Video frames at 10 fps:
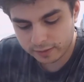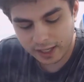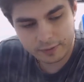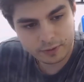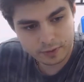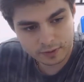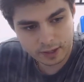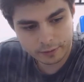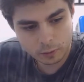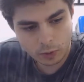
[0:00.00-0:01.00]

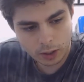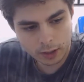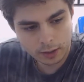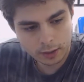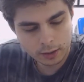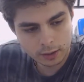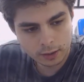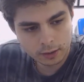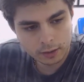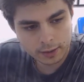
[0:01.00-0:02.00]
A57-1.
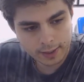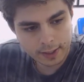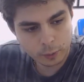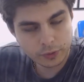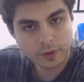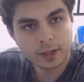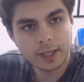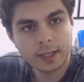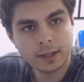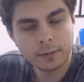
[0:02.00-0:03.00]
Yeah, with the
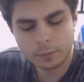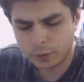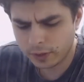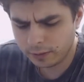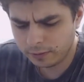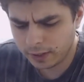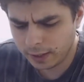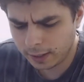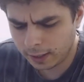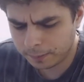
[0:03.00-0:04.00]

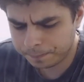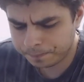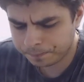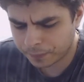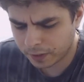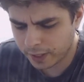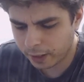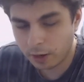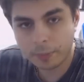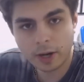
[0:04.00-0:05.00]
NVIDIA
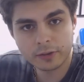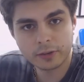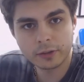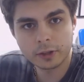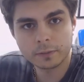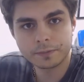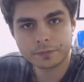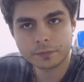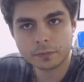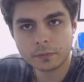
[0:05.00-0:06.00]
Tegra processor.
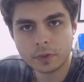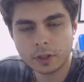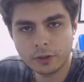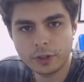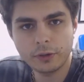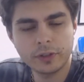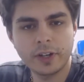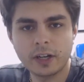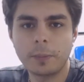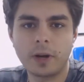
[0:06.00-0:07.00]
So they use a
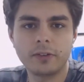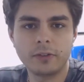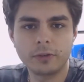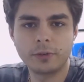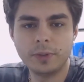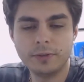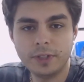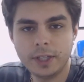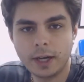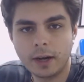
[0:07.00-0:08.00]
Tegra processor from
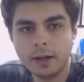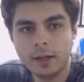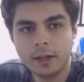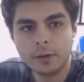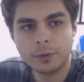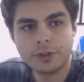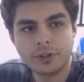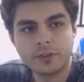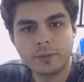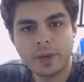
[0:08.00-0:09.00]
NVIDIA, which
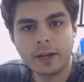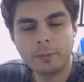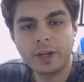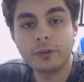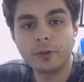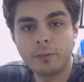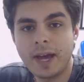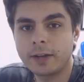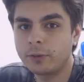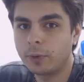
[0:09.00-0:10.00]
is based on the
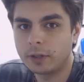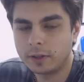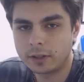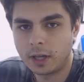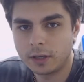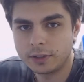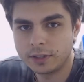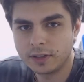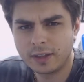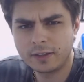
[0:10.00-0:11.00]
Maxwell
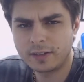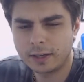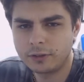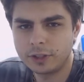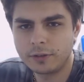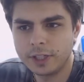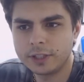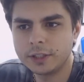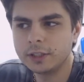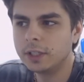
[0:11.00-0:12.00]
technologies. I think it's 2nd
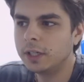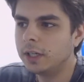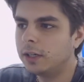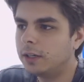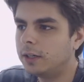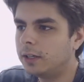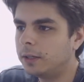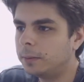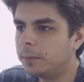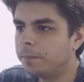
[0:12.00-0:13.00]
generation.
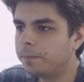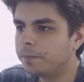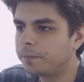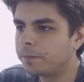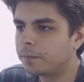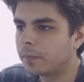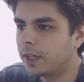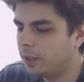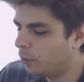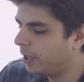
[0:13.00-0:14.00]
And
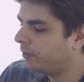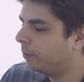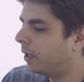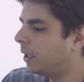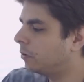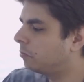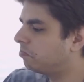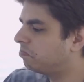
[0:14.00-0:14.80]
it weighs about